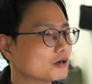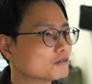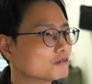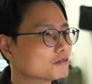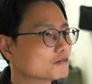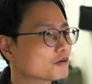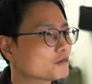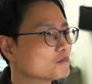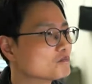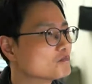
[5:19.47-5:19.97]

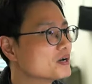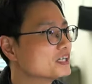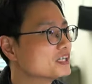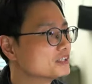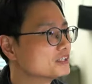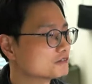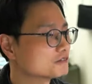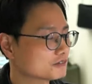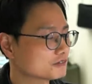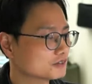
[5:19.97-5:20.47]
from many
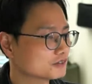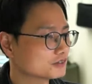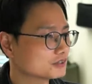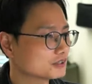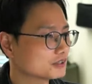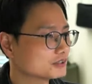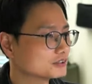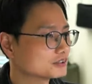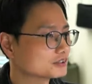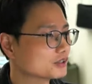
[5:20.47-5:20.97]
different,
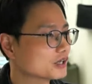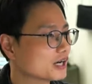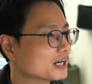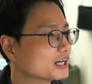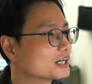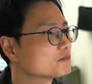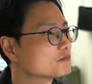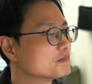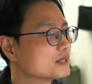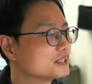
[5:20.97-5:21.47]
so I
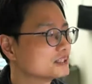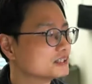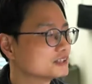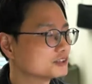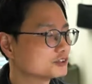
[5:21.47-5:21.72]
have many